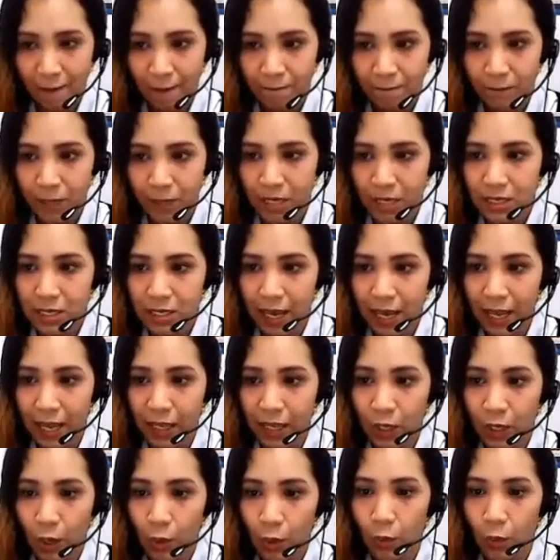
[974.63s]
must I
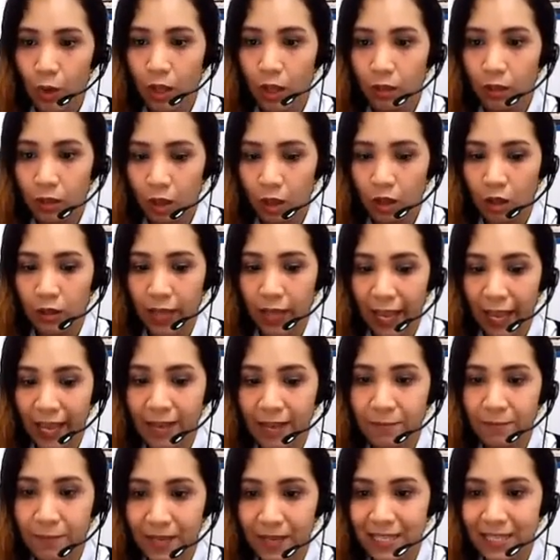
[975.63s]
go along
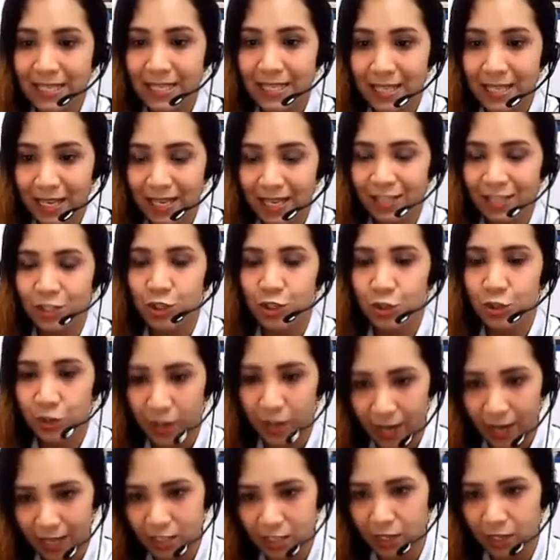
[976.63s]
ABC Street?